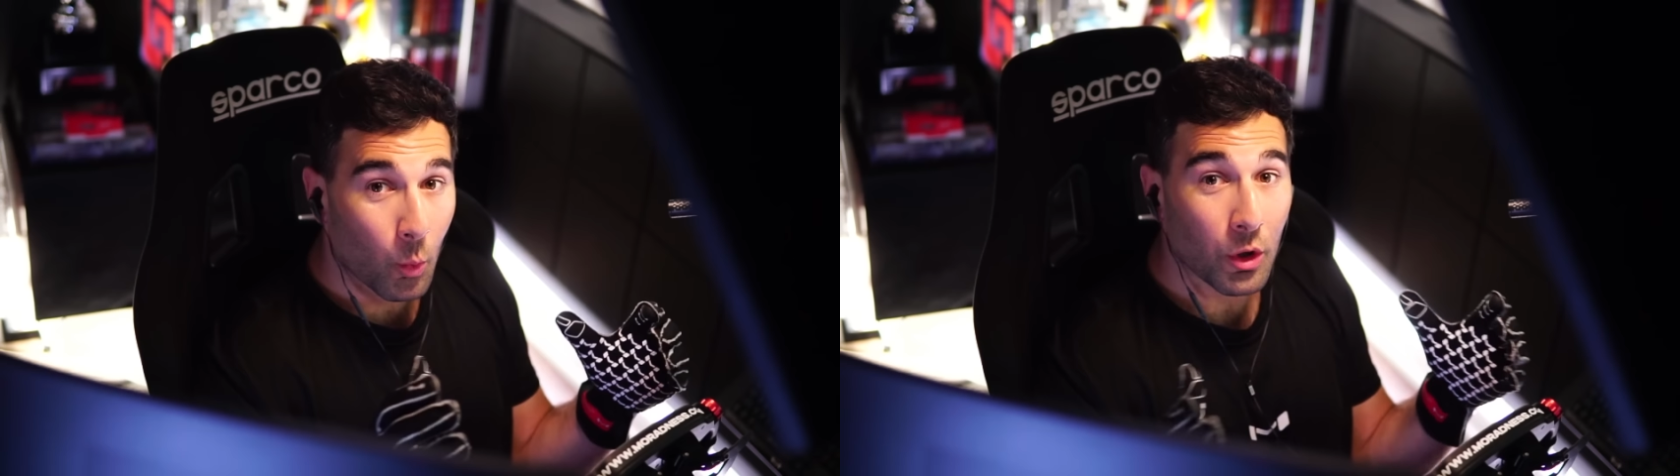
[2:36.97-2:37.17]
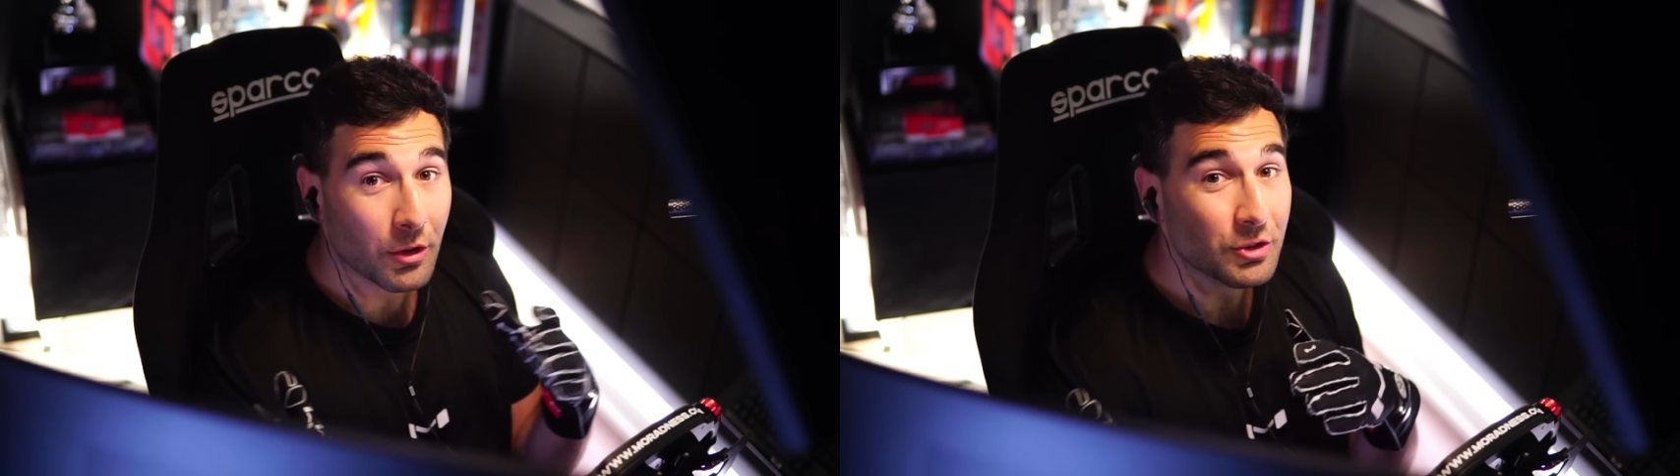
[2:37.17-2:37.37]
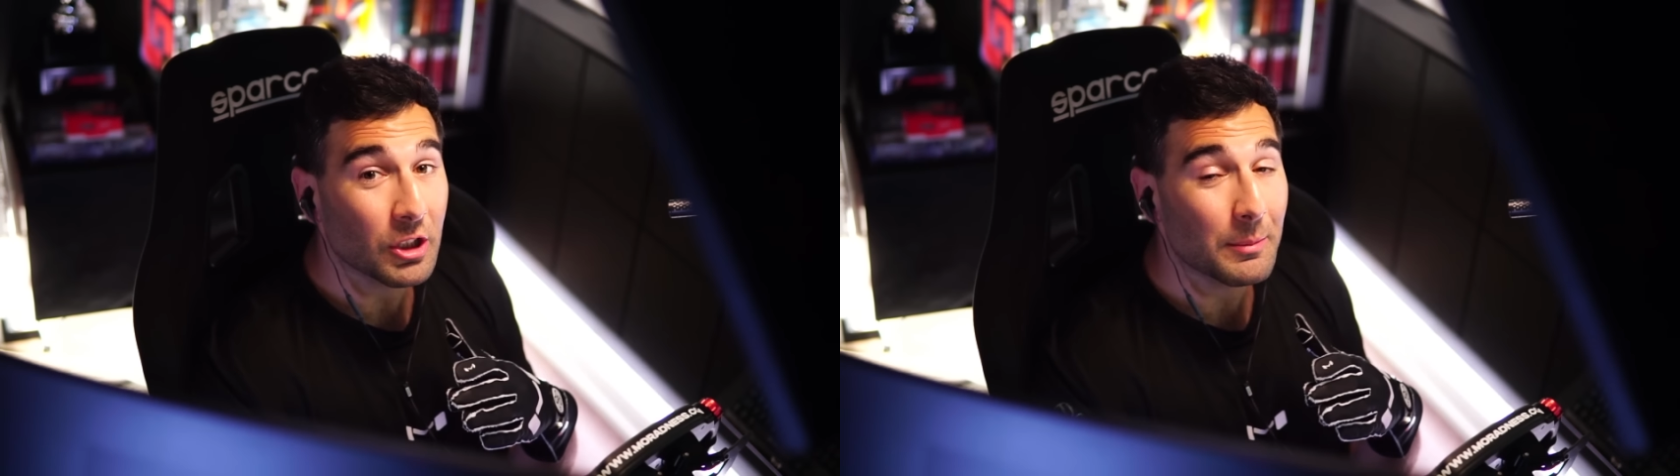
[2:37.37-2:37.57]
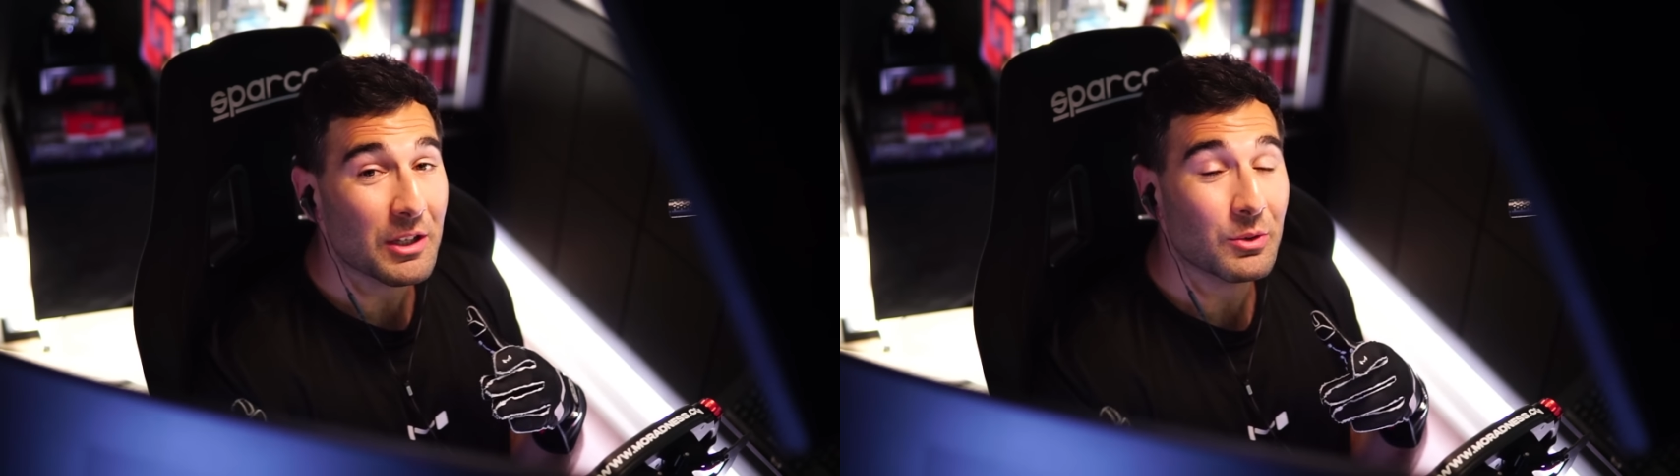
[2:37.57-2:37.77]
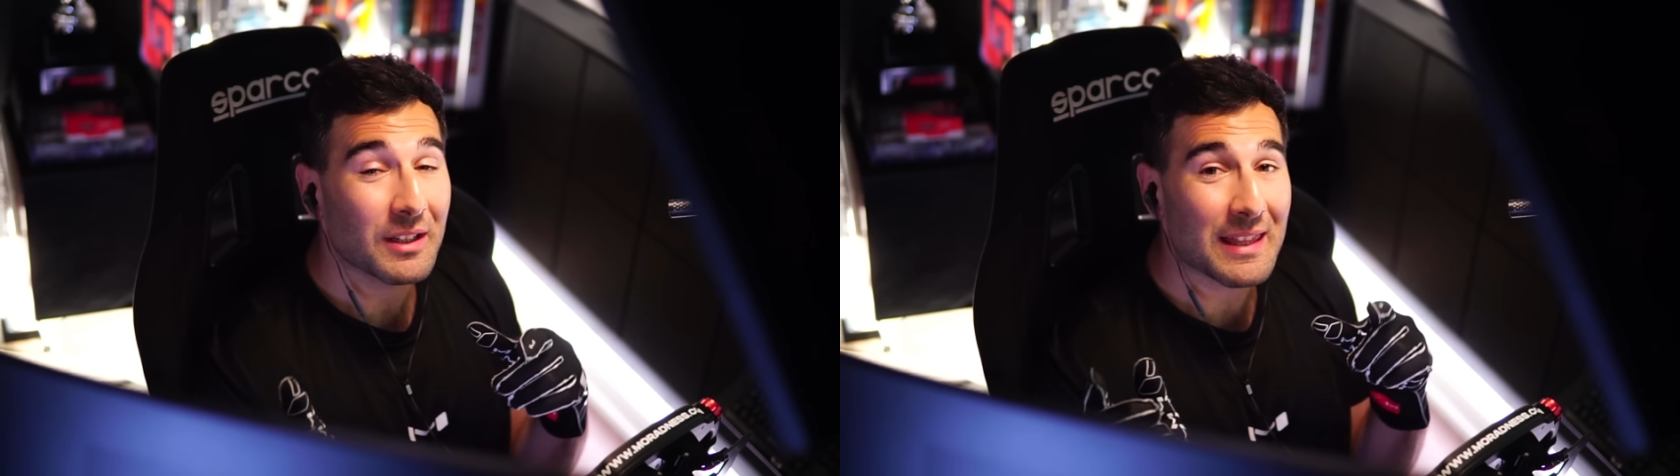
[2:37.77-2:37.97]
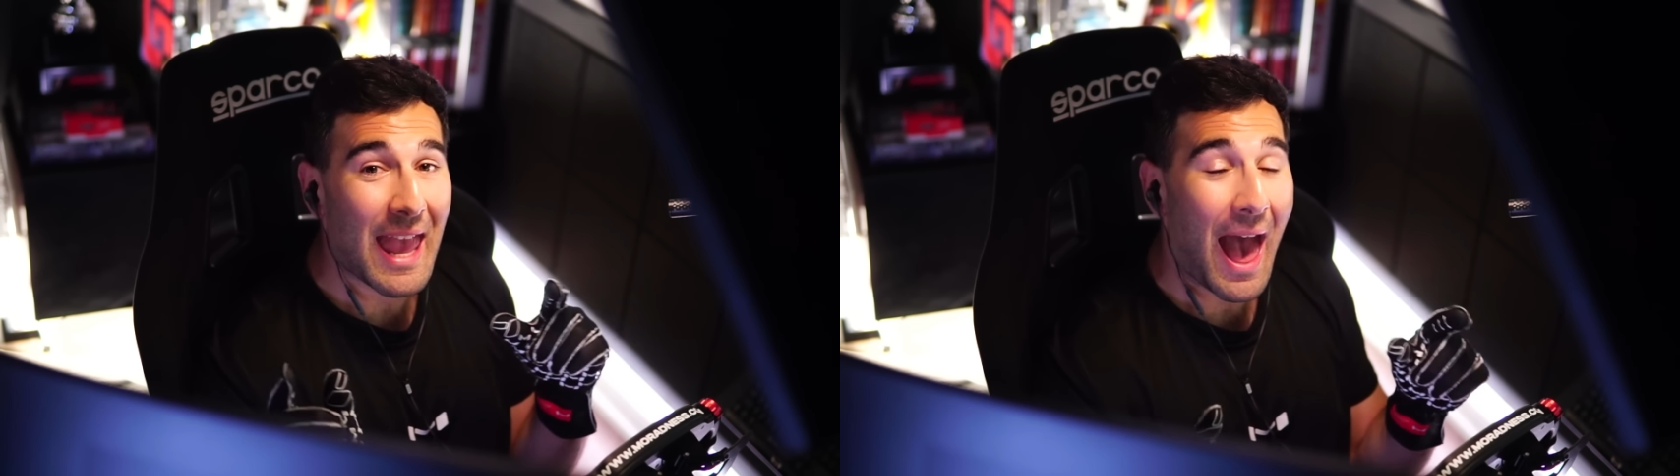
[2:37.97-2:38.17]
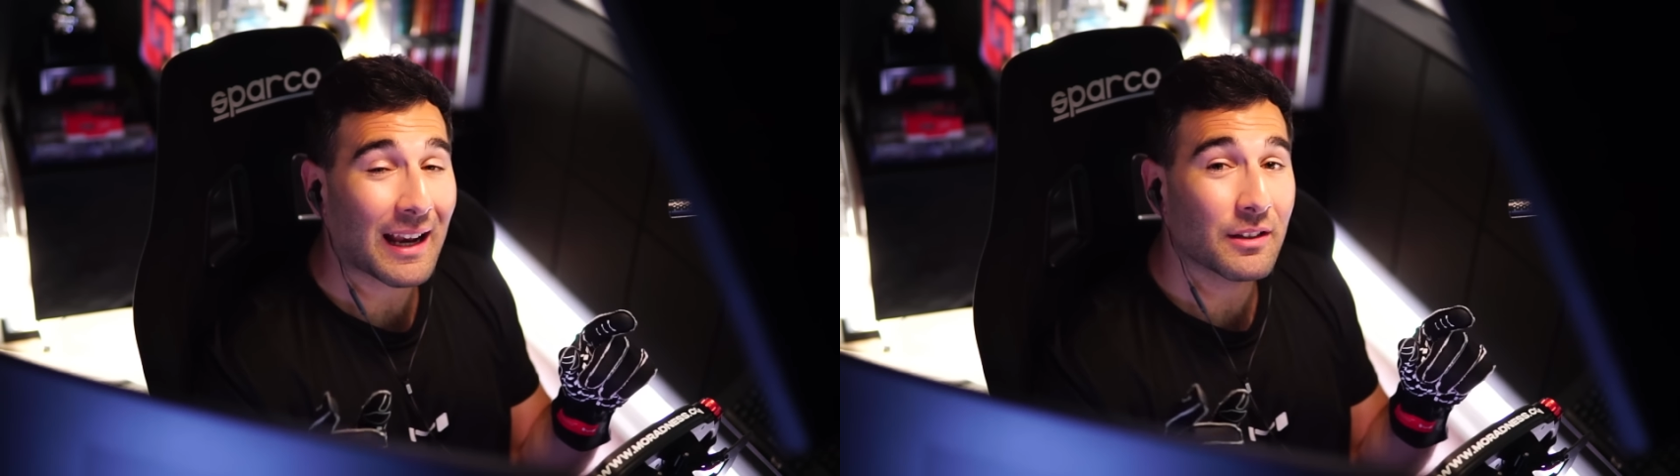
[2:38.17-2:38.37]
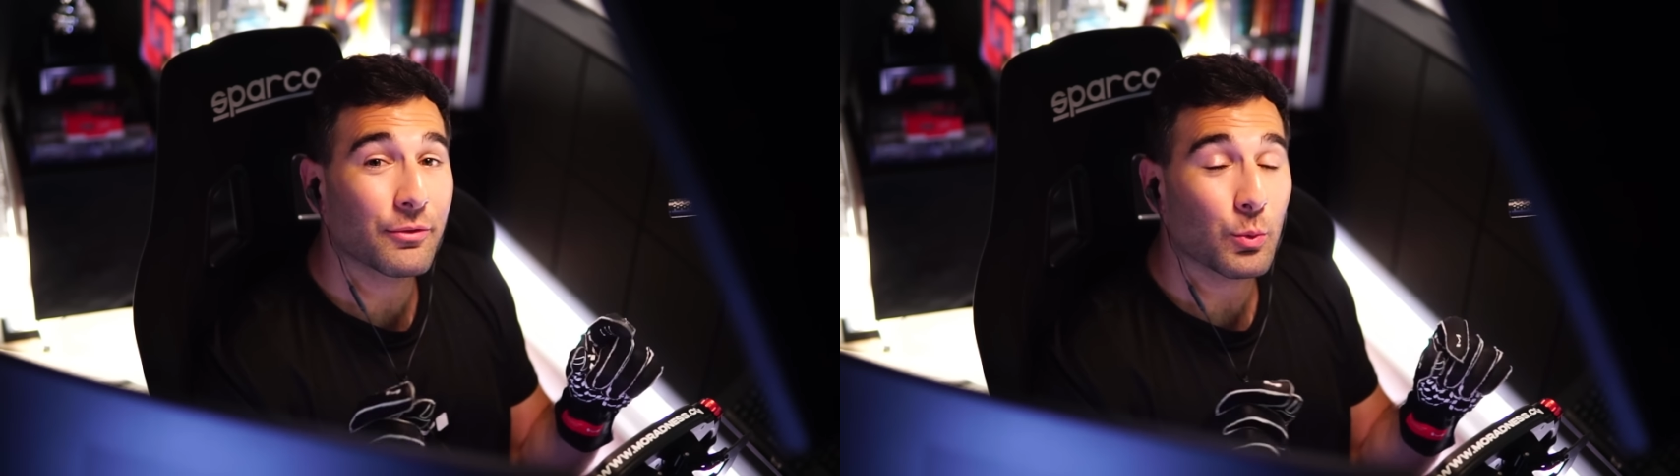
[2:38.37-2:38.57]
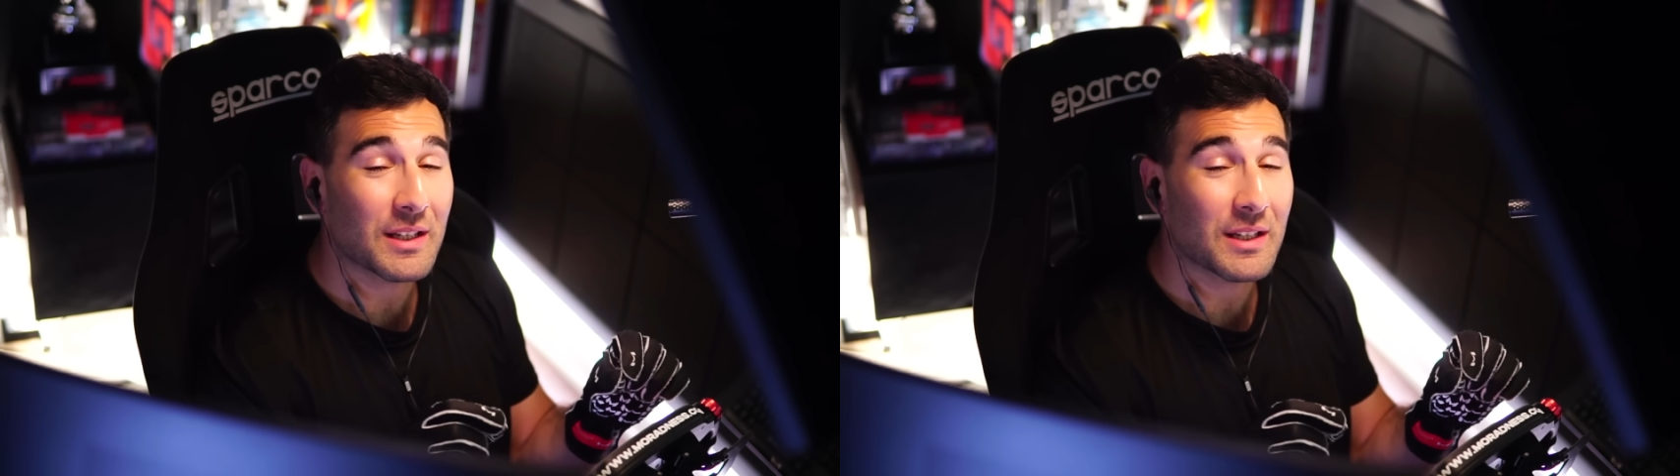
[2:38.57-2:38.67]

We're also going to be using the active